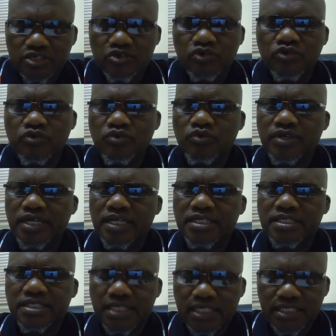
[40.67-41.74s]
So you look at
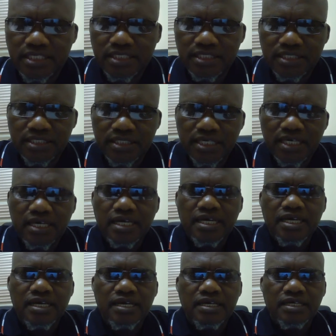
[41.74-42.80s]
sections
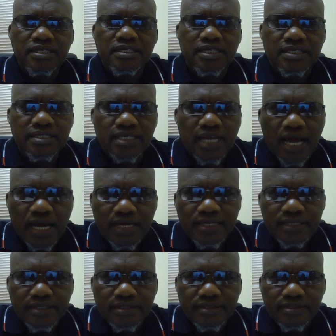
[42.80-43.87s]

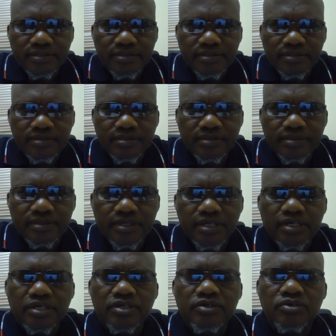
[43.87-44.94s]
39,
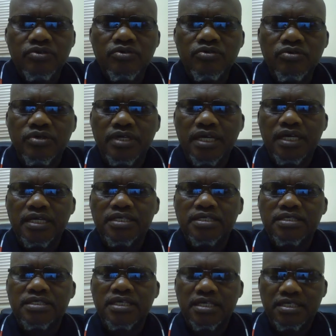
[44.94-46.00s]
you look
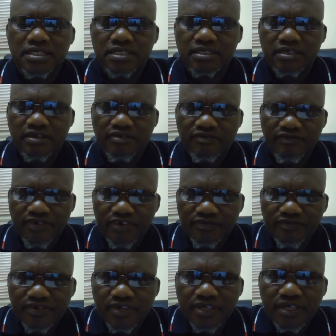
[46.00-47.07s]
at section
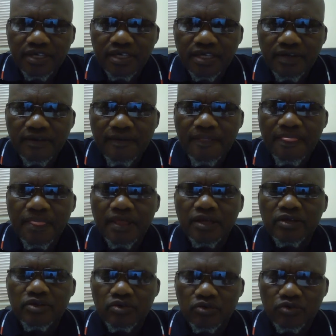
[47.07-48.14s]
50,
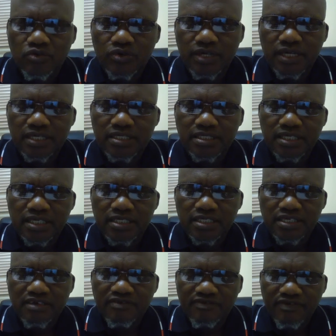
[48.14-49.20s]
you look at
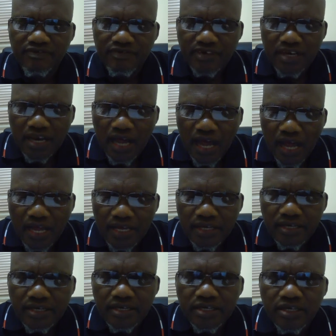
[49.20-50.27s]
section
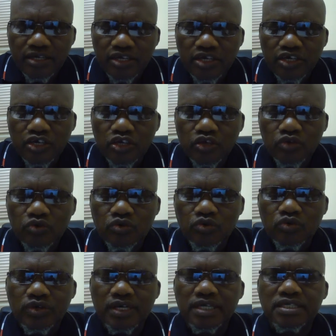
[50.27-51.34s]
59, you
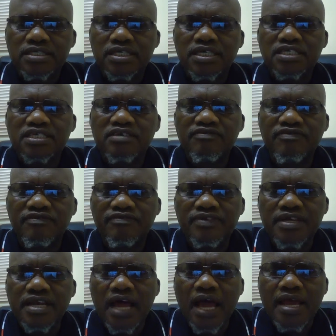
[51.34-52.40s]
look at section
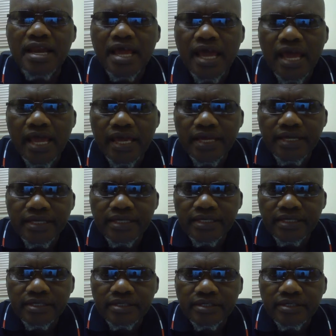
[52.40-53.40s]
59A.